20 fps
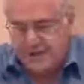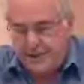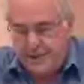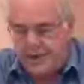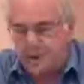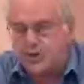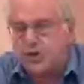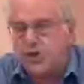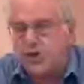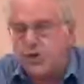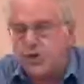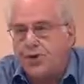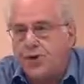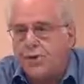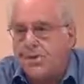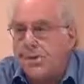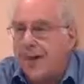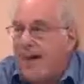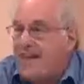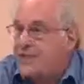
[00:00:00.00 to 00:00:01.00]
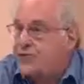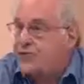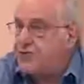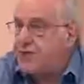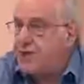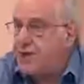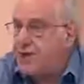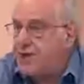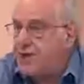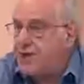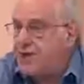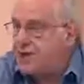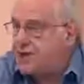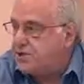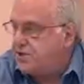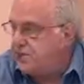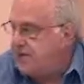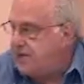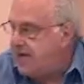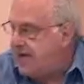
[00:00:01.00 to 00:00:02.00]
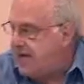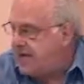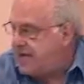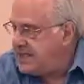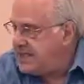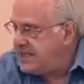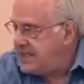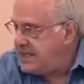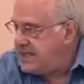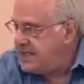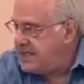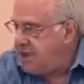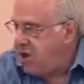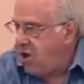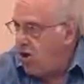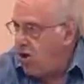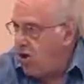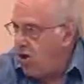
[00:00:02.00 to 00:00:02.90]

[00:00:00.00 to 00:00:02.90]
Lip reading: just go to Patreon. It's Patreon,